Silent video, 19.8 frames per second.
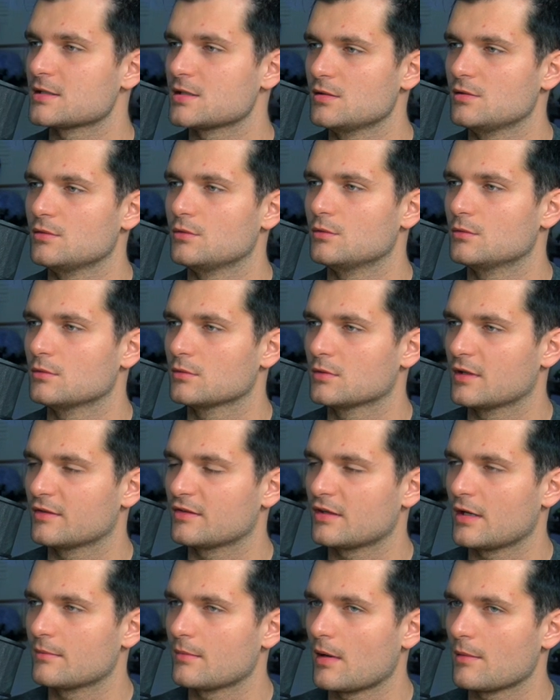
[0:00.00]
too,
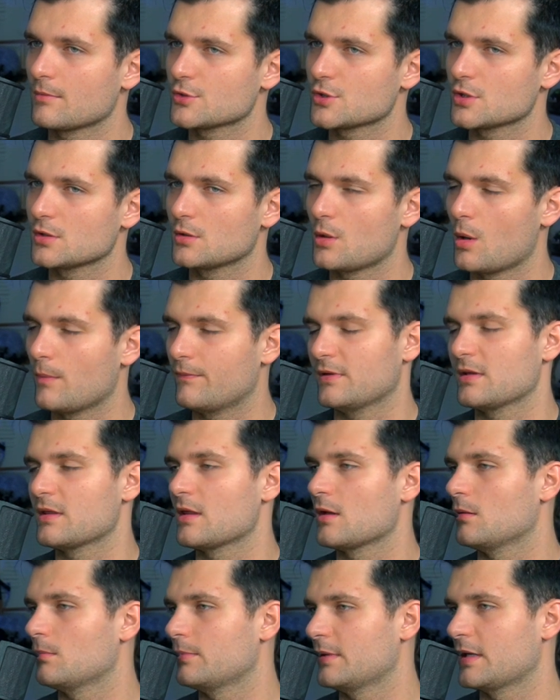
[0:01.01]
because I'm sure hopefully
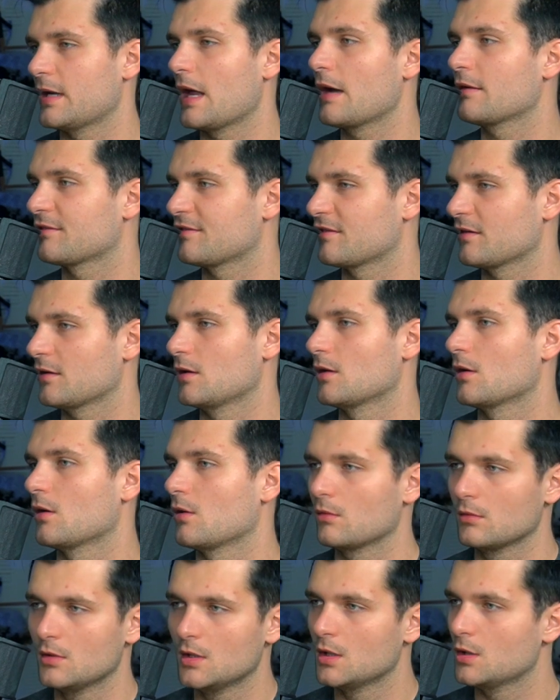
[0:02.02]
they'll be announcing
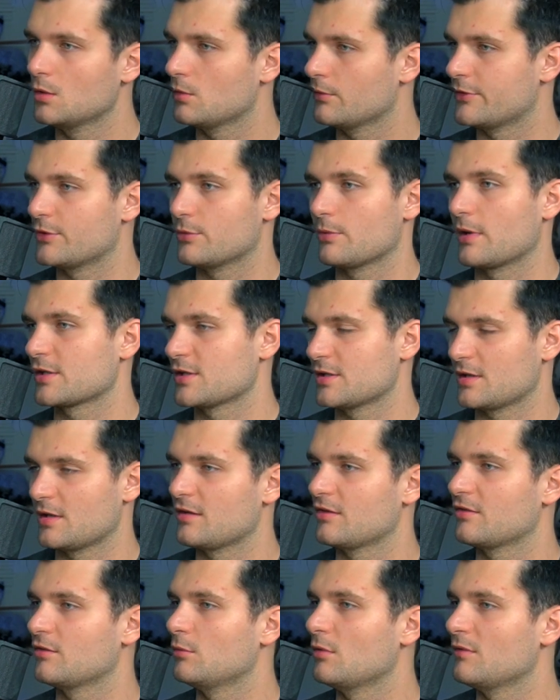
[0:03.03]
the direction that
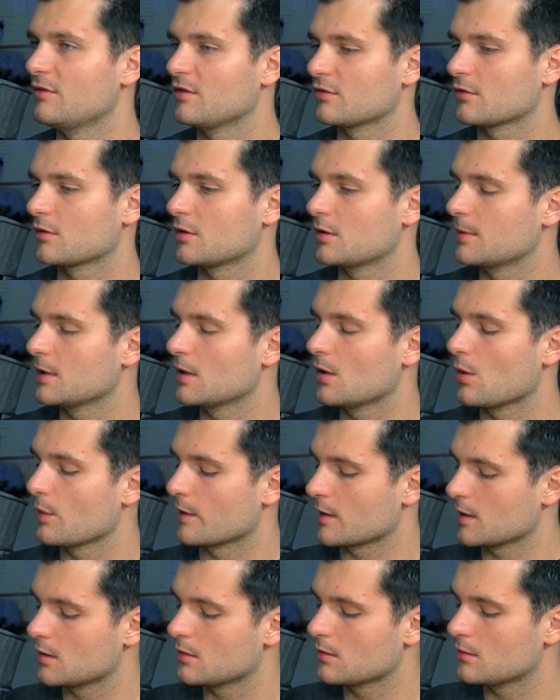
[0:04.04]
these new movies are going to be
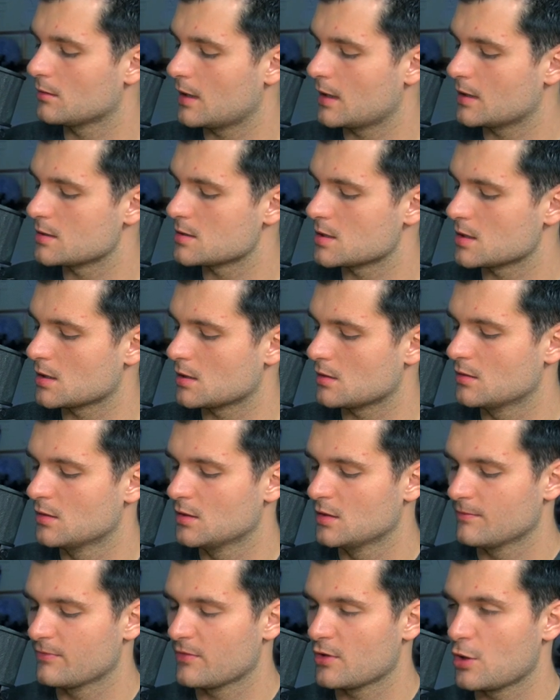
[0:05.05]
going in, and
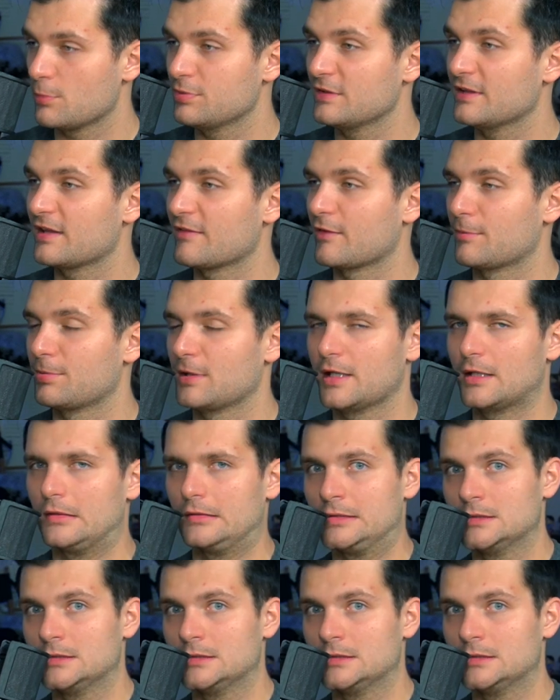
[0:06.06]
hopefully they have a plan.